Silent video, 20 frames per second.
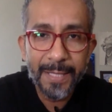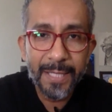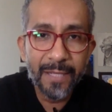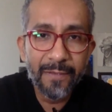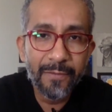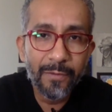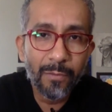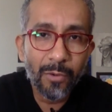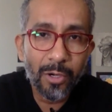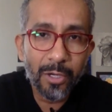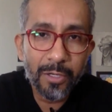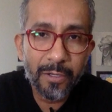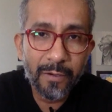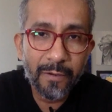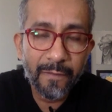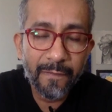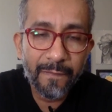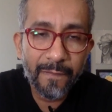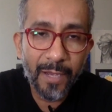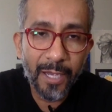Teevee the
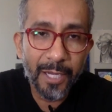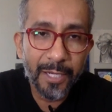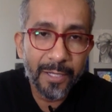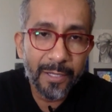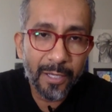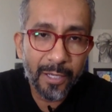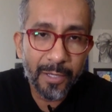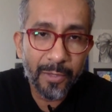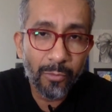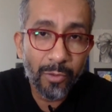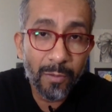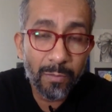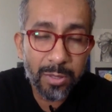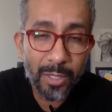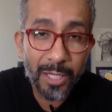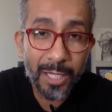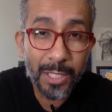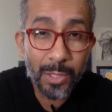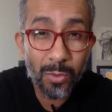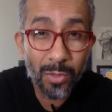Marketer to find the
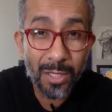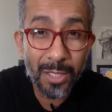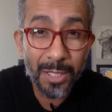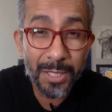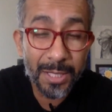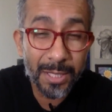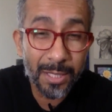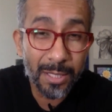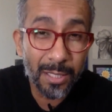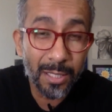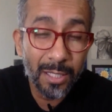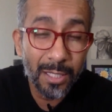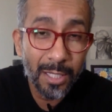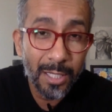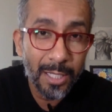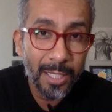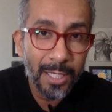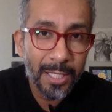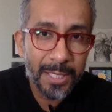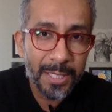replay, as well as to
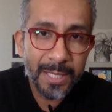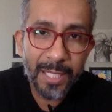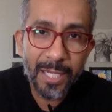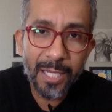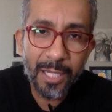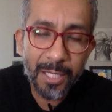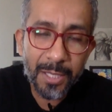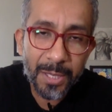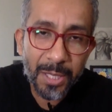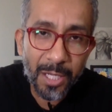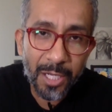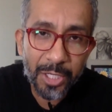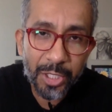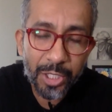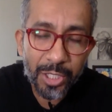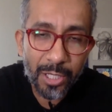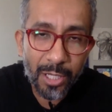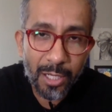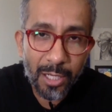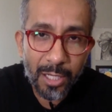stay in
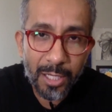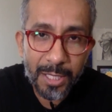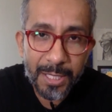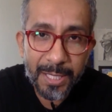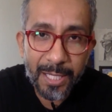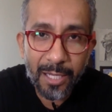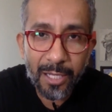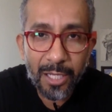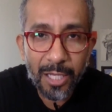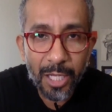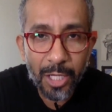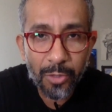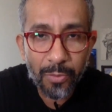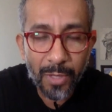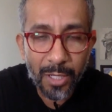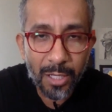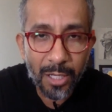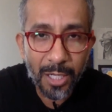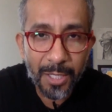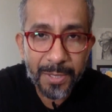touch, stay engaged
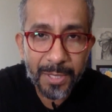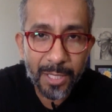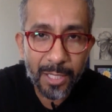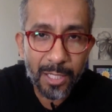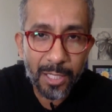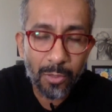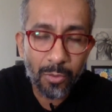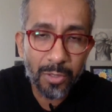with my content.